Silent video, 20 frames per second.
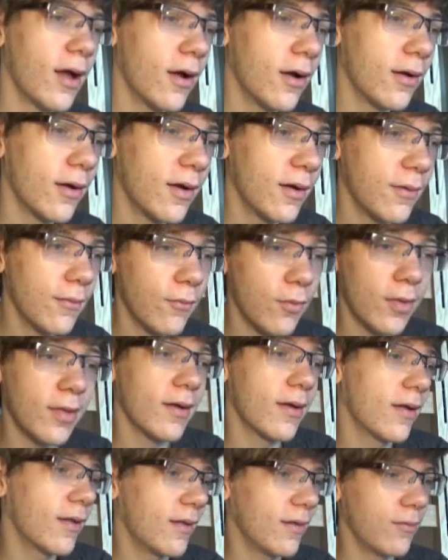
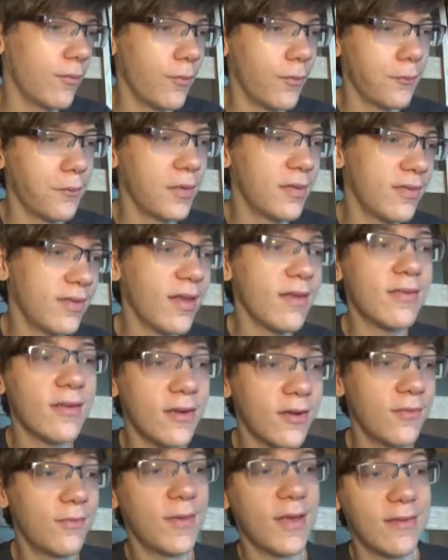It says
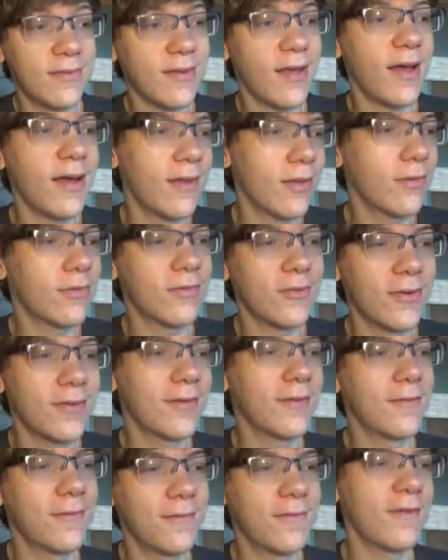it could be as high as
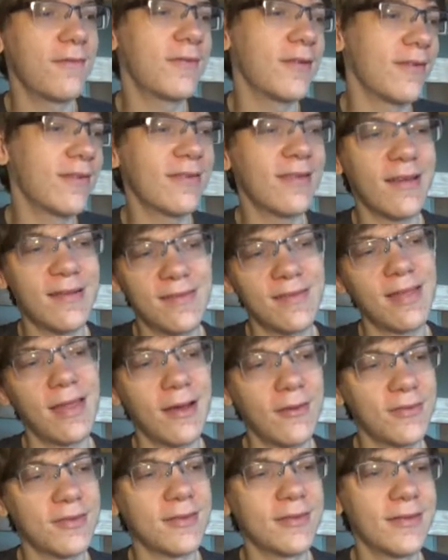
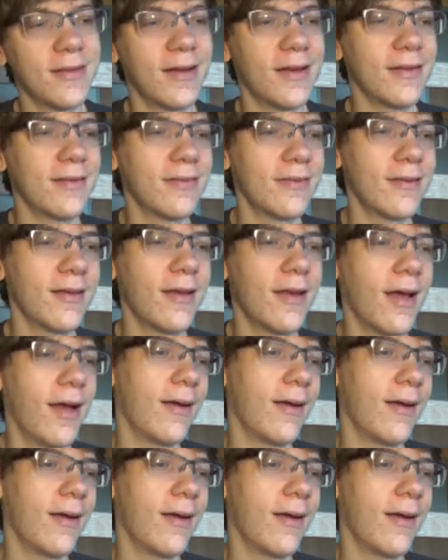356,000 tons.